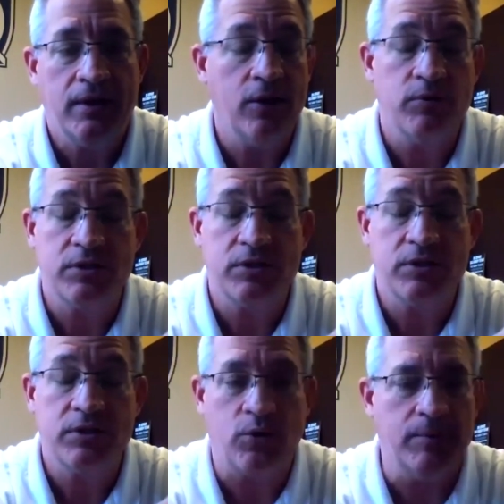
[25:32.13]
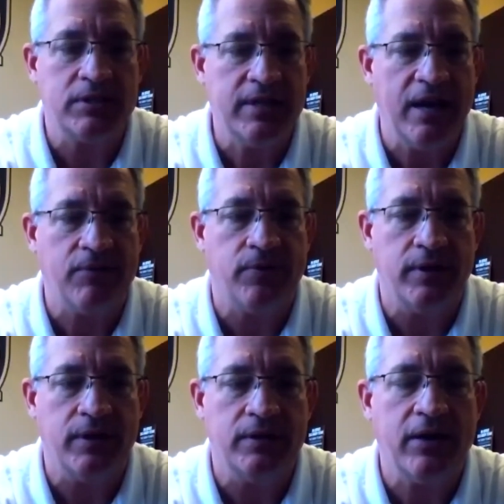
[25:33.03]
I oversee the equipment staff for
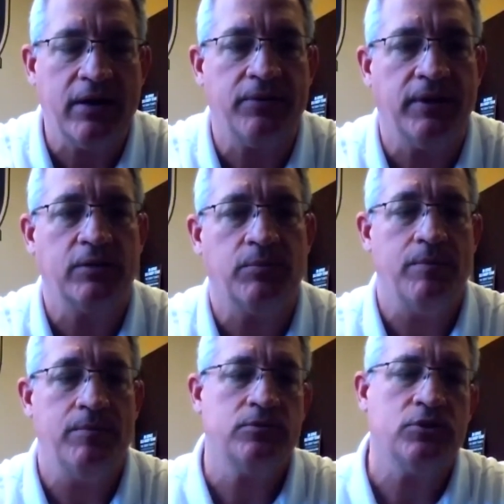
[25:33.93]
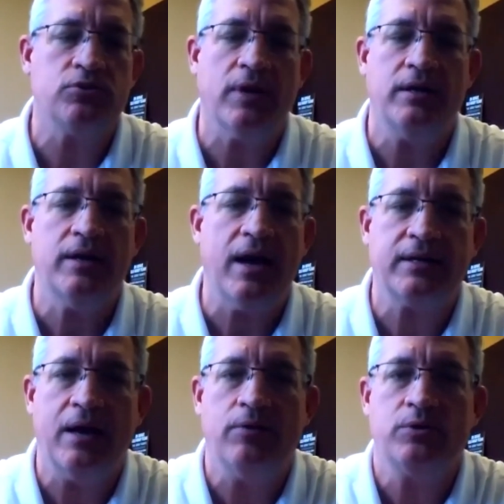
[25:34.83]
the entire athletic department, just trying to knock
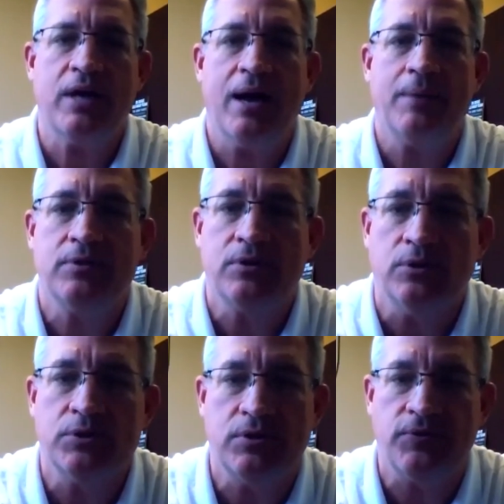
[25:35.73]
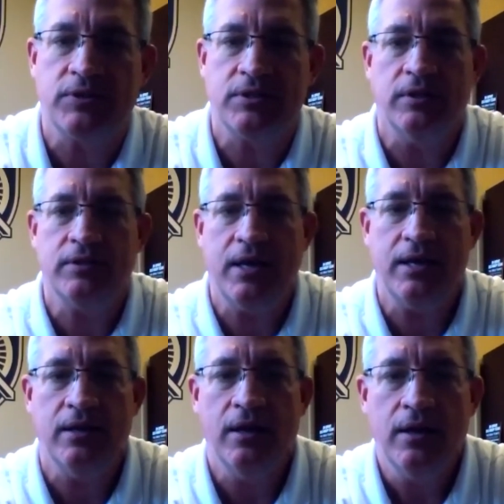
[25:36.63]
down those obstacles to
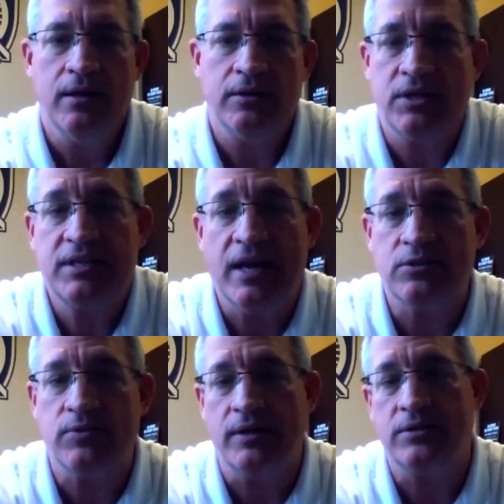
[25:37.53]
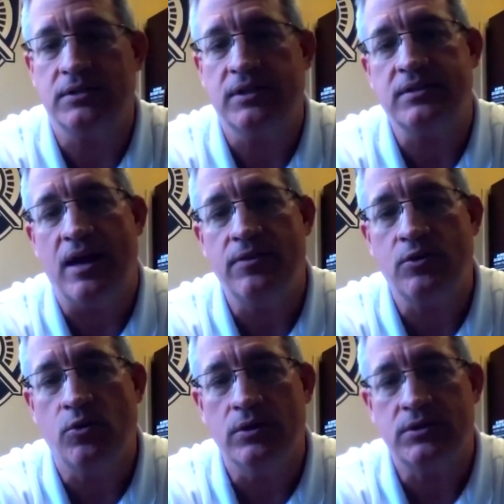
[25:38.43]
facilitate success, right? Success on the
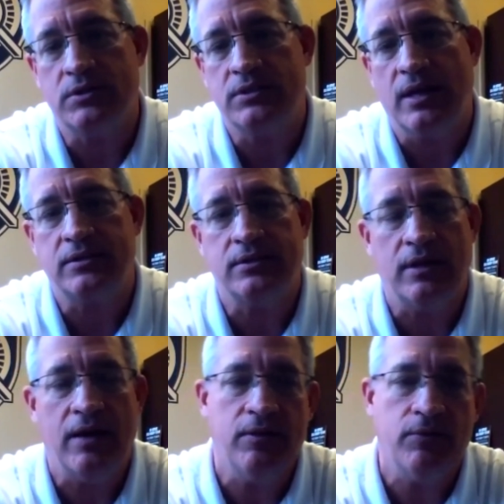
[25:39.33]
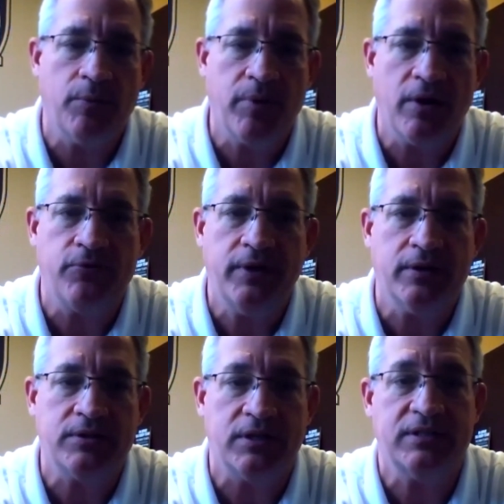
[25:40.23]
court, success on the football
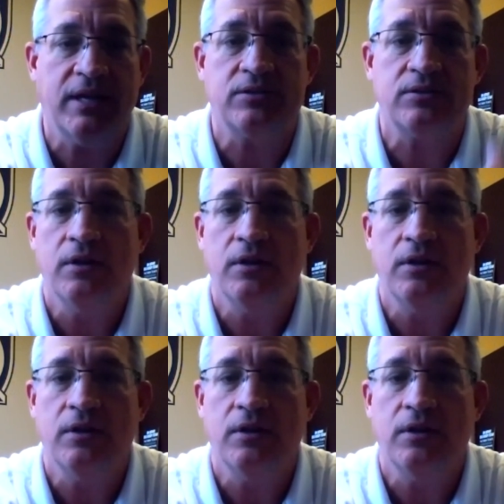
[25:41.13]
field, success